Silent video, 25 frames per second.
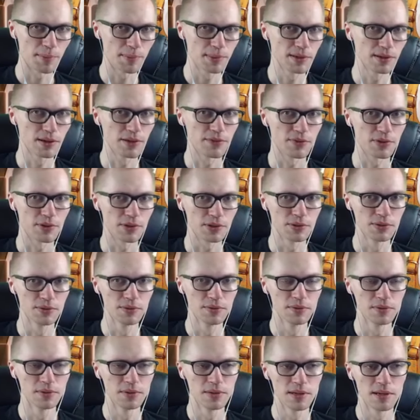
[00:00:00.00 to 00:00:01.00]
be a lot for
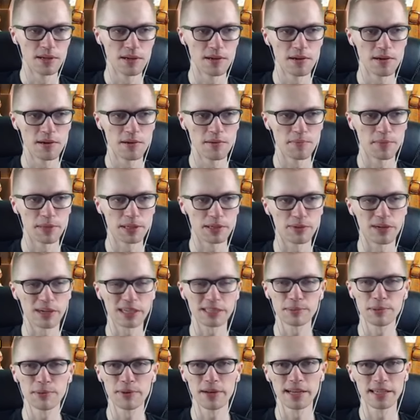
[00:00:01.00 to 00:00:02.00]
you, but
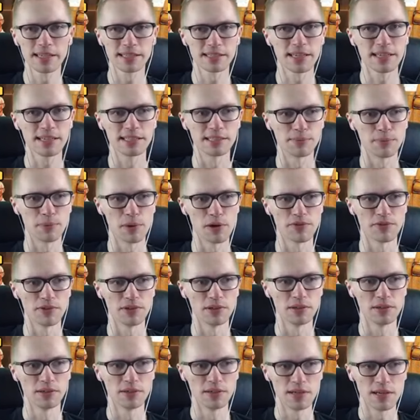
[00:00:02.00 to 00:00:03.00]
trust me when I say it's worth it.